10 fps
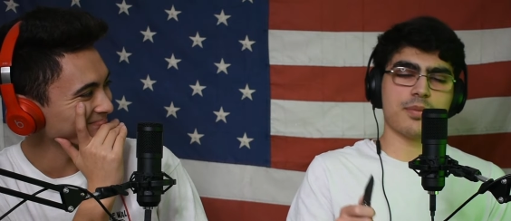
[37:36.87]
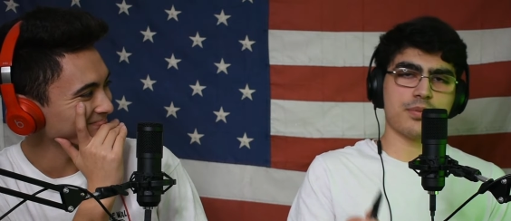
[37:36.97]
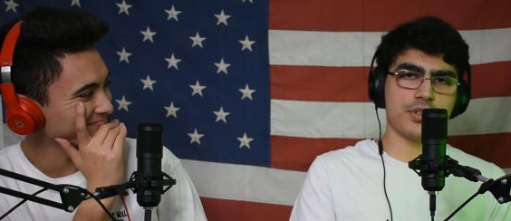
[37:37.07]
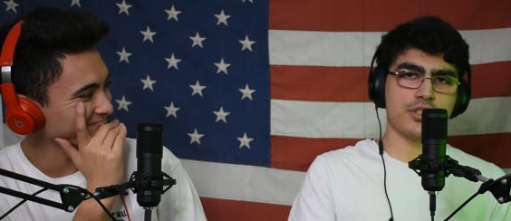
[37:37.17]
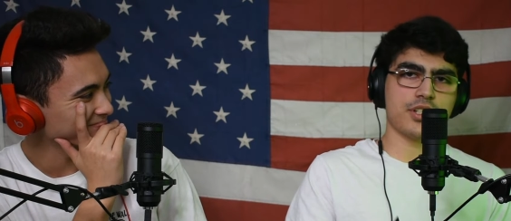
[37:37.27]

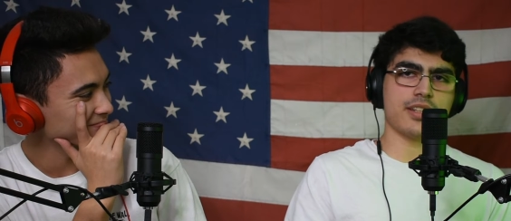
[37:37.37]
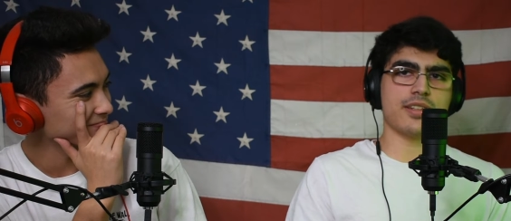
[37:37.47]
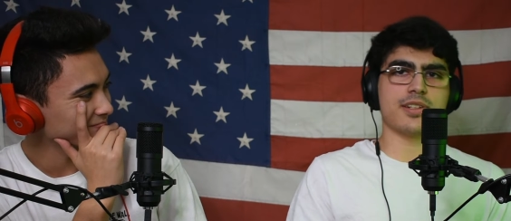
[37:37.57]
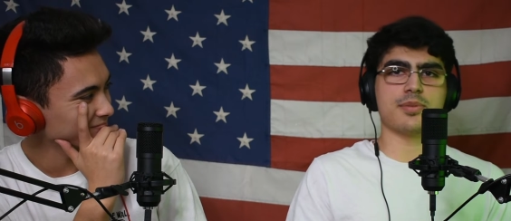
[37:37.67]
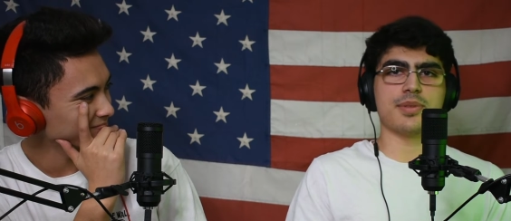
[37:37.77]

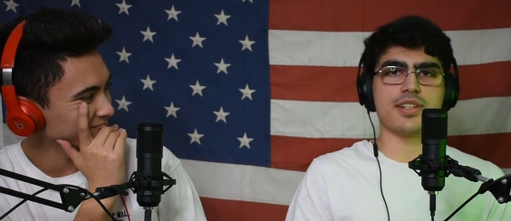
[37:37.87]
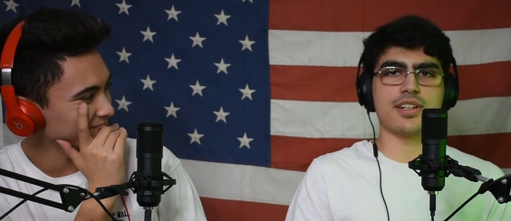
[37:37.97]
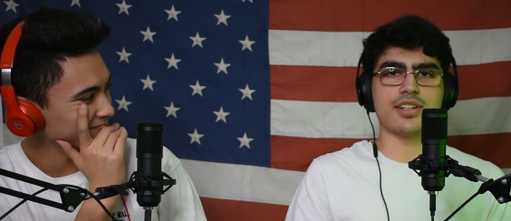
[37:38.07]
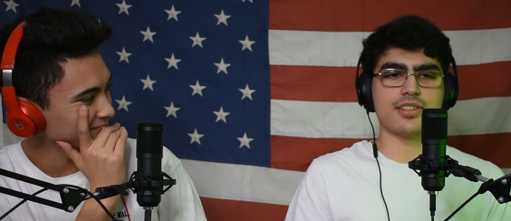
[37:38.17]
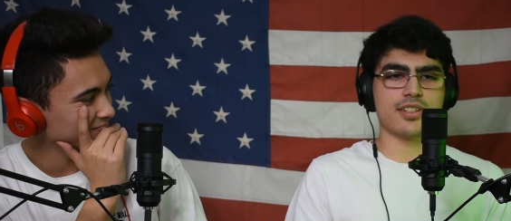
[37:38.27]
Speaker 1: Appreciate things
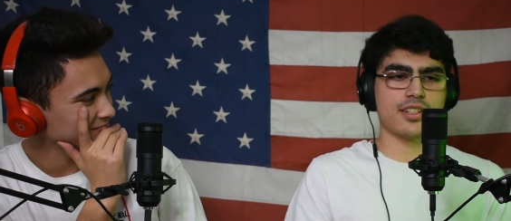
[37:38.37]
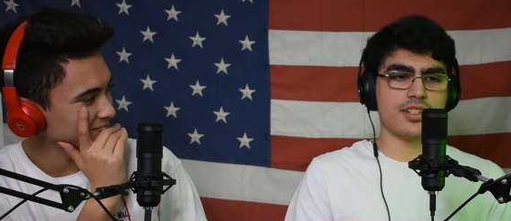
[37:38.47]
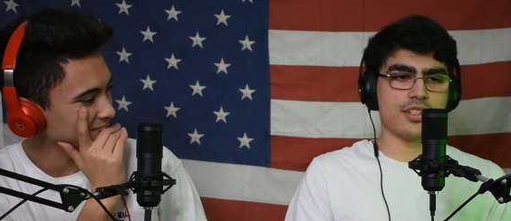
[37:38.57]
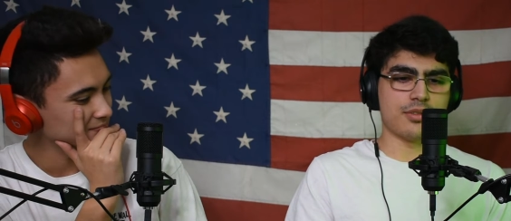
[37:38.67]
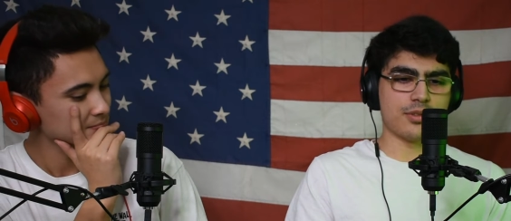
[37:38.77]
because
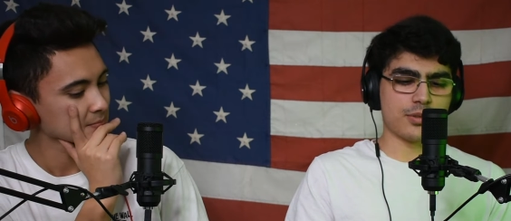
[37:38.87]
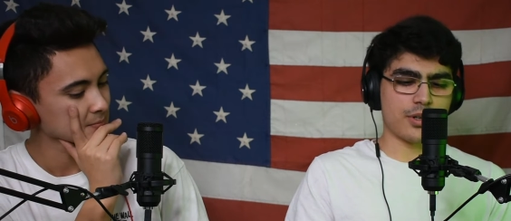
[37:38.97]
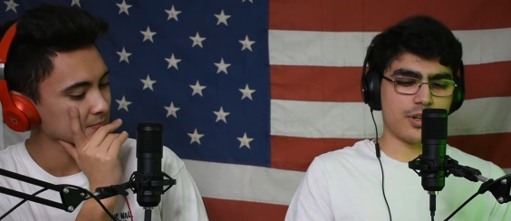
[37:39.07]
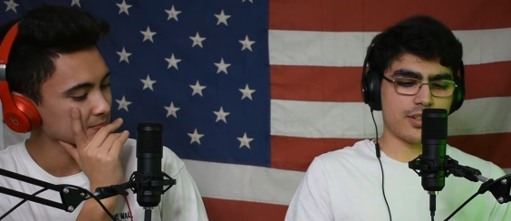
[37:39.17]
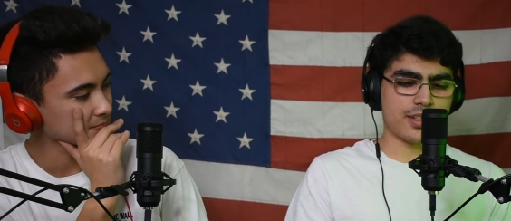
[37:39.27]

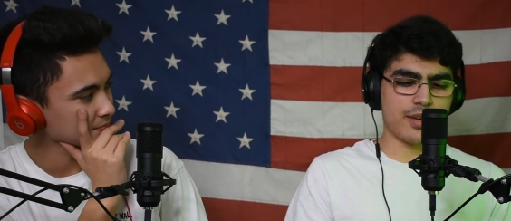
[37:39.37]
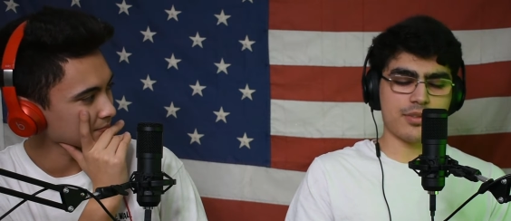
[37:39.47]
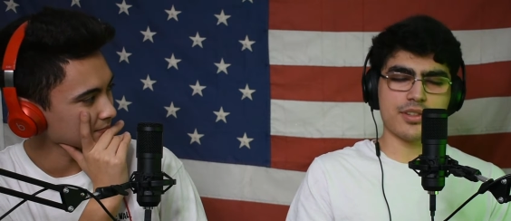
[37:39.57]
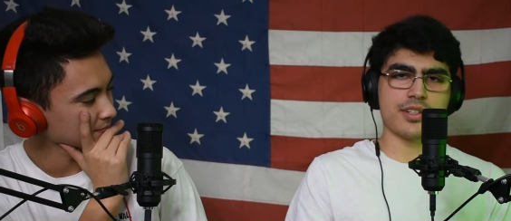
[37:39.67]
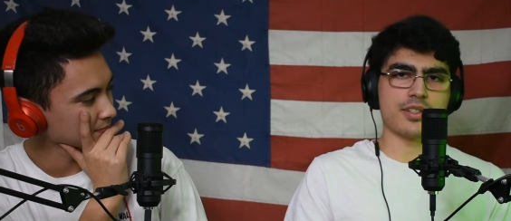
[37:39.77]
you are
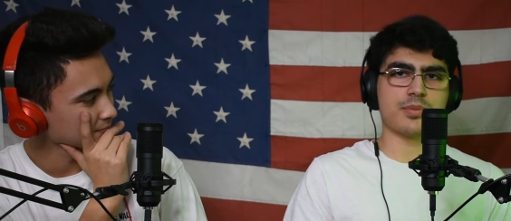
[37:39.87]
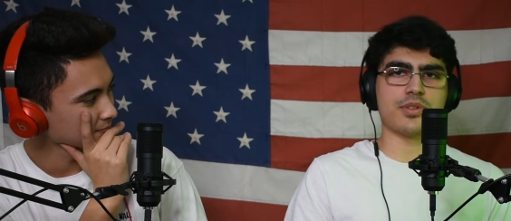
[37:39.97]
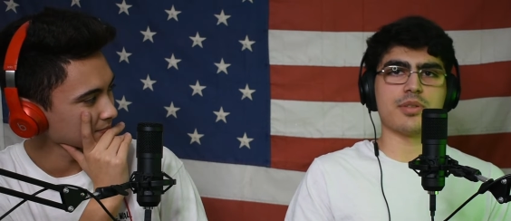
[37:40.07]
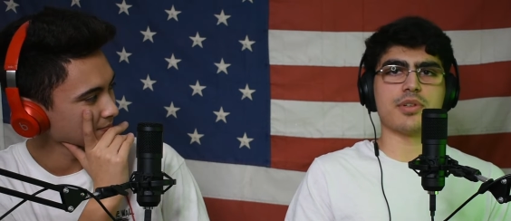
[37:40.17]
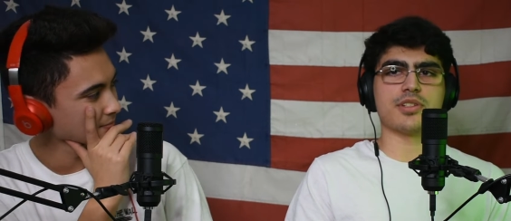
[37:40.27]
everything is
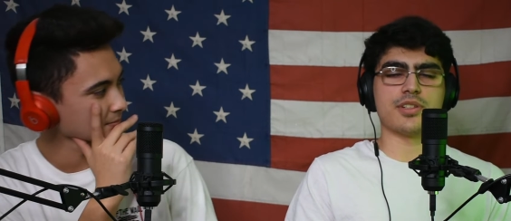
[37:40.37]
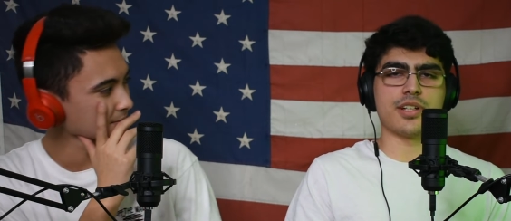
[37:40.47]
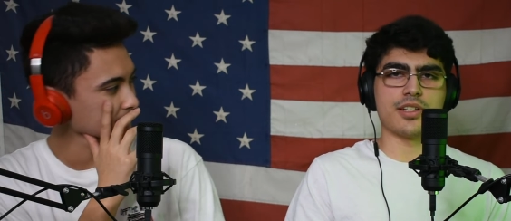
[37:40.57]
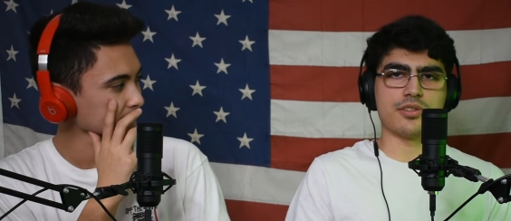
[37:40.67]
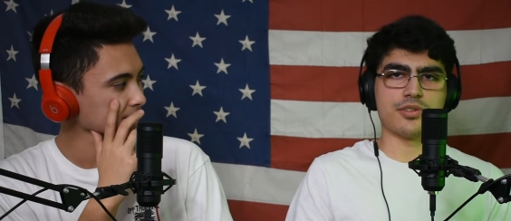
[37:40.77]
pretty much
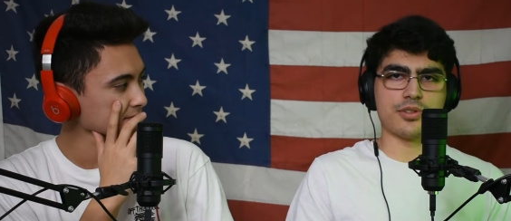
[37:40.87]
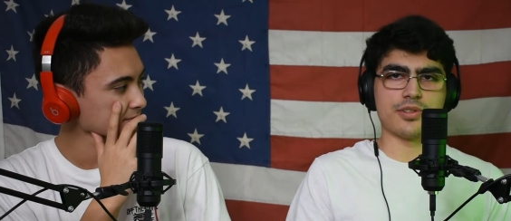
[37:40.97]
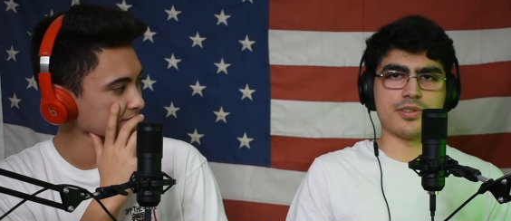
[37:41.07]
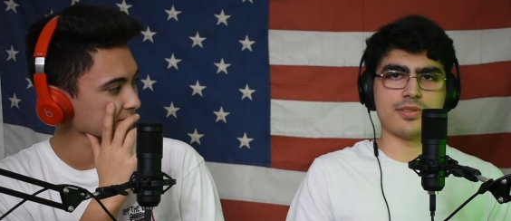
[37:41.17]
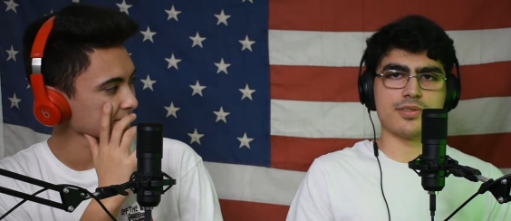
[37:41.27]
an
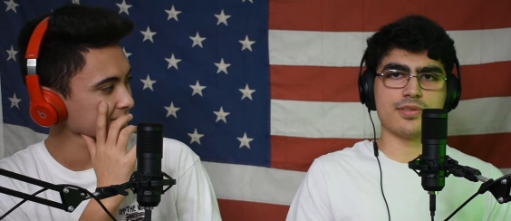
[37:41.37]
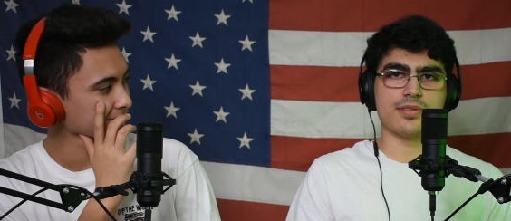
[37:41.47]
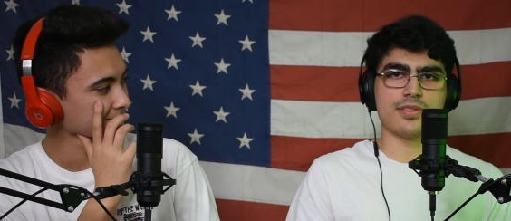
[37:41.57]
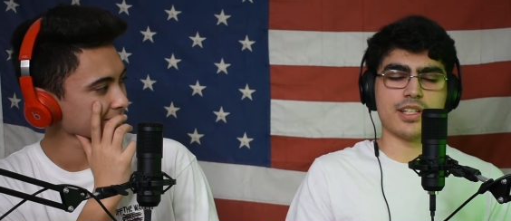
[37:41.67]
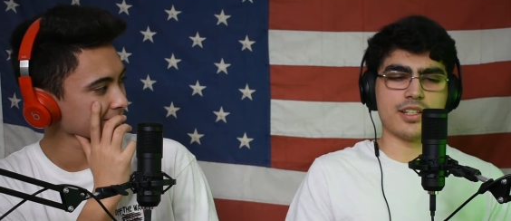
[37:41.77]
uncertain
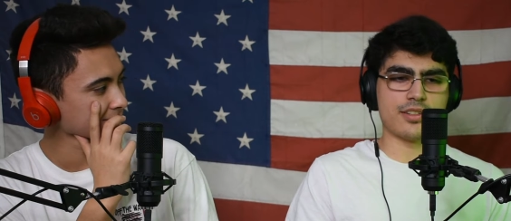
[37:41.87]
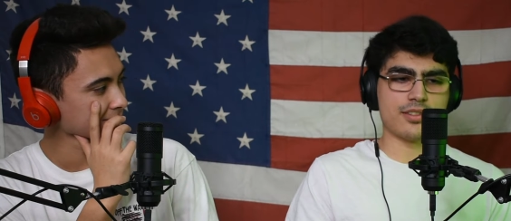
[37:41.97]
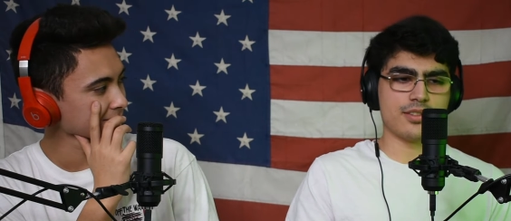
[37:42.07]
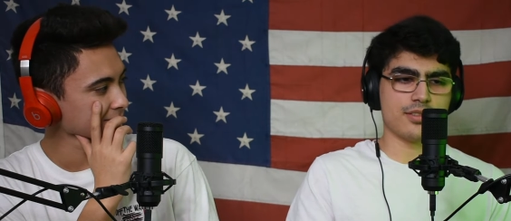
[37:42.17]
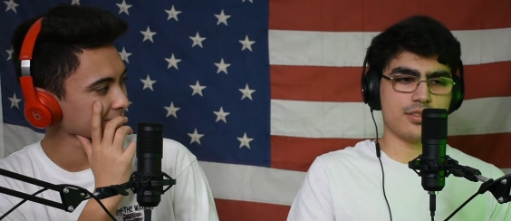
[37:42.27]

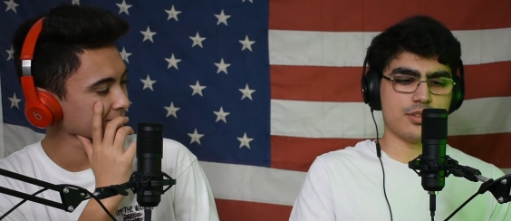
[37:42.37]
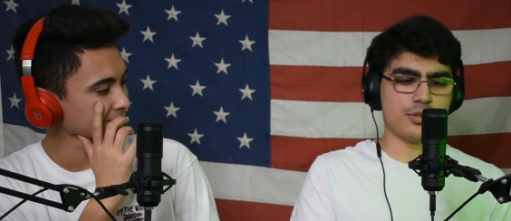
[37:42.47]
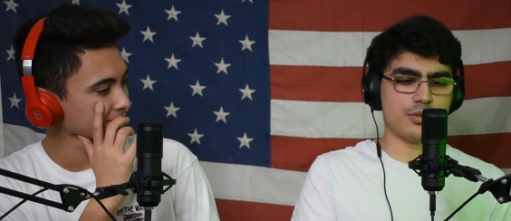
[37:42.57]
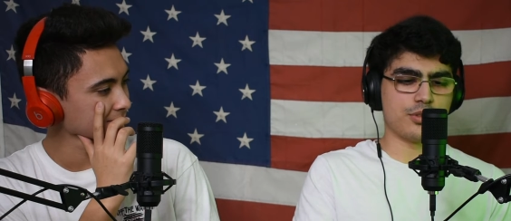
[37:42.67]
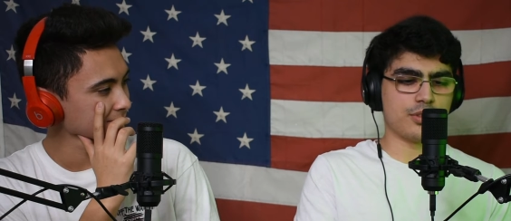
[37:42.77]
and
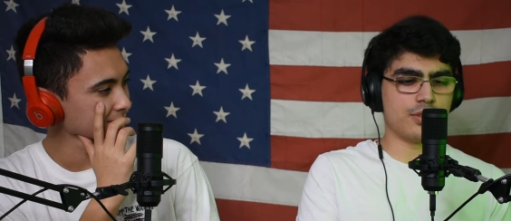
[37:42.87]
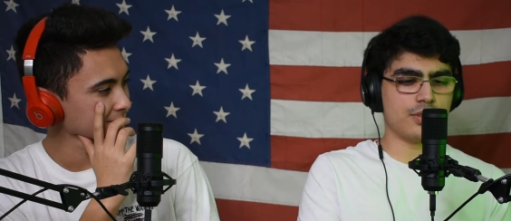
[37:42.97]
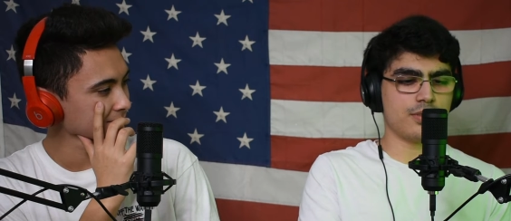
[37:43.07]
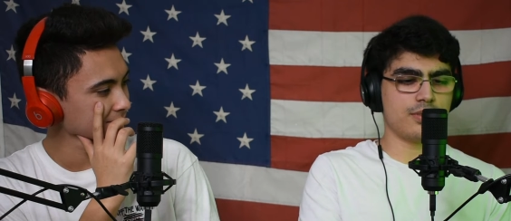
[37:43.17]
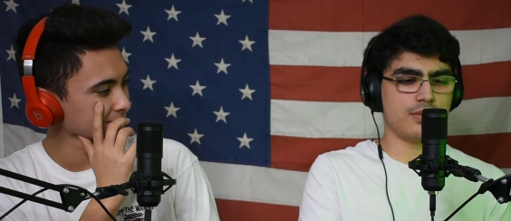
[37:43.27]
you
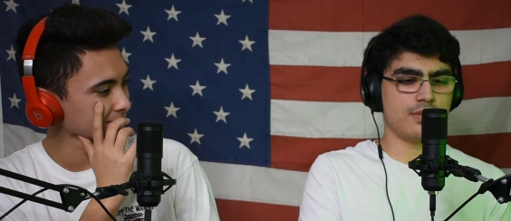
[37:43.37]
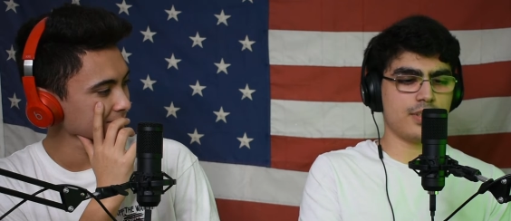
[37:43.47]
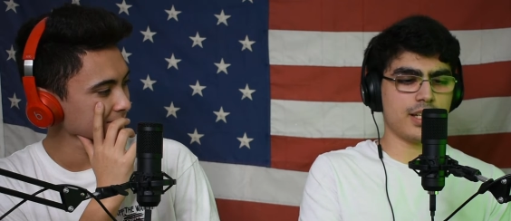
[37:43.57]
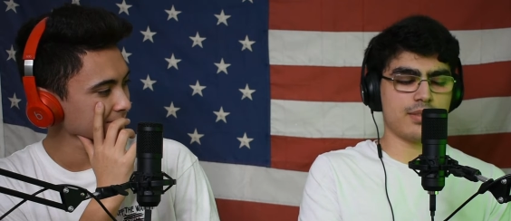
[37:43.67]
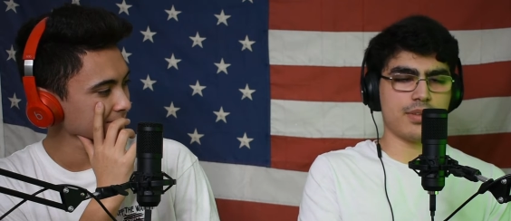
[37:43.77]
should
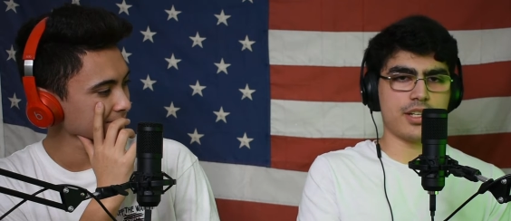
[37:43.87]
take